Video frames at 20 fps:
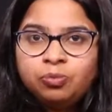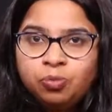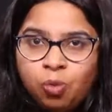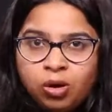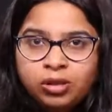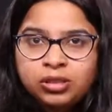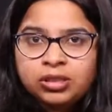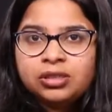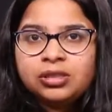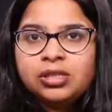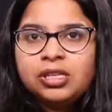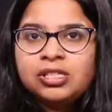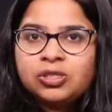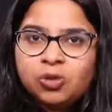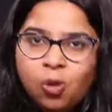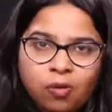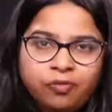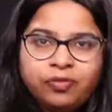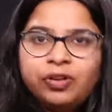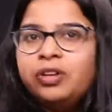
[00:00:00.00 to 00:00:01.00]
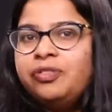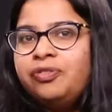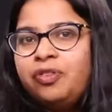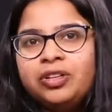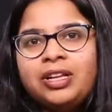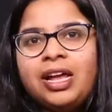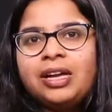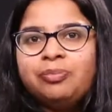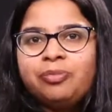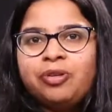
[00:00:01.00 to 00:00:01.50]
what is offered
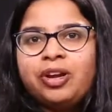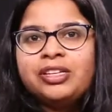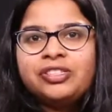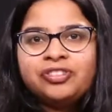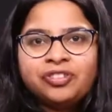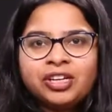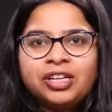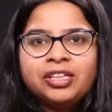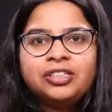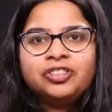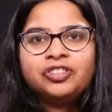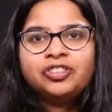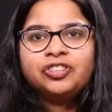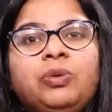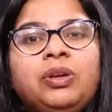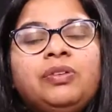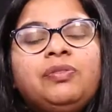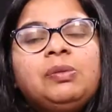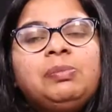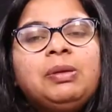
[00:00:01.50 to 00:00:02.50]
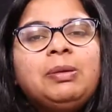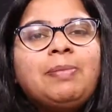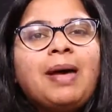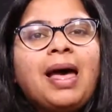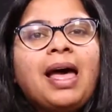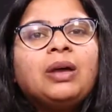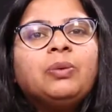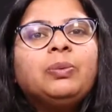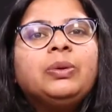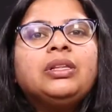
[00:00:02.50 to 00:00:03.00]
for that price range. We will be
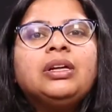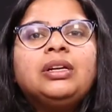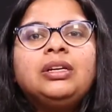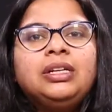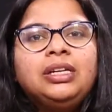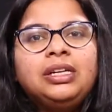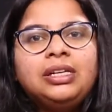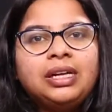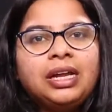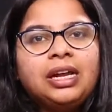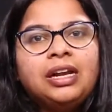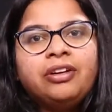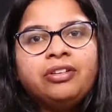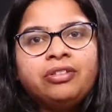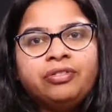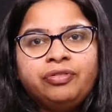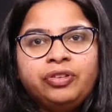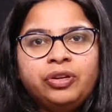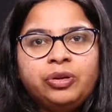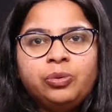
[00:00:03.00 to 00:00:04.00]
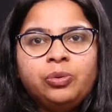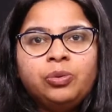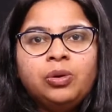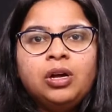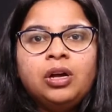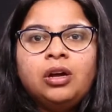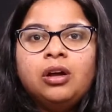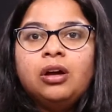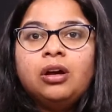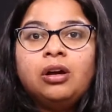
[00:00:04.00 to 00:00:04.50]
back with a detailed review
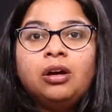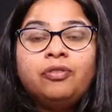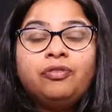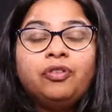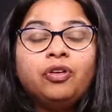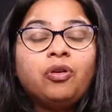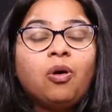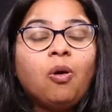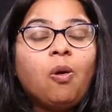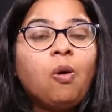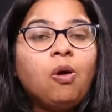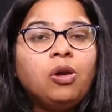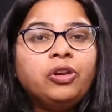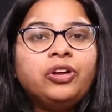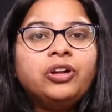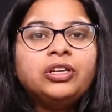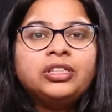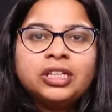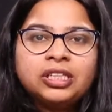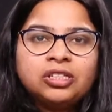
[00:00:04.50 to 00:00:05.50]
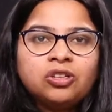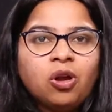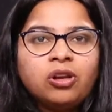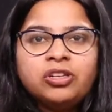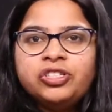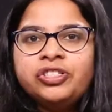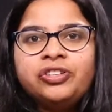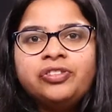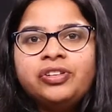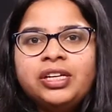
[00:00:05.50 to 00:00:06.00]
for all your
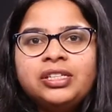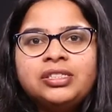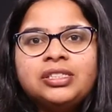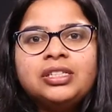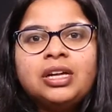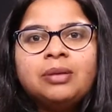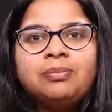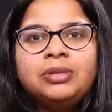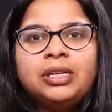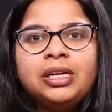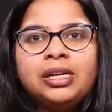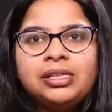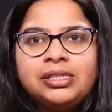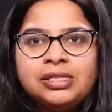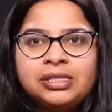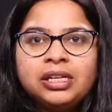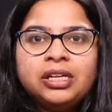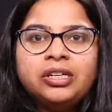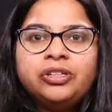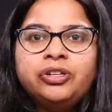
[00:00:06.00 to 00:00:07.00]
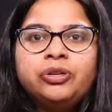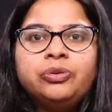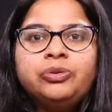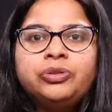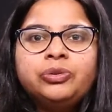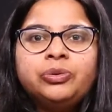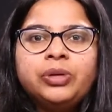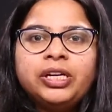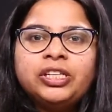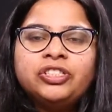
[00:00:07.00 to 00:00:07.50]
technology-related updates. Stay
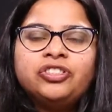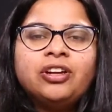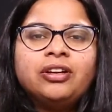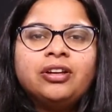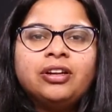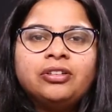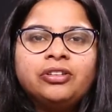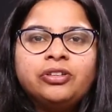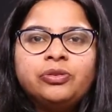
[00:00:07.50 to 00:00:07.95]
tuned to Asianet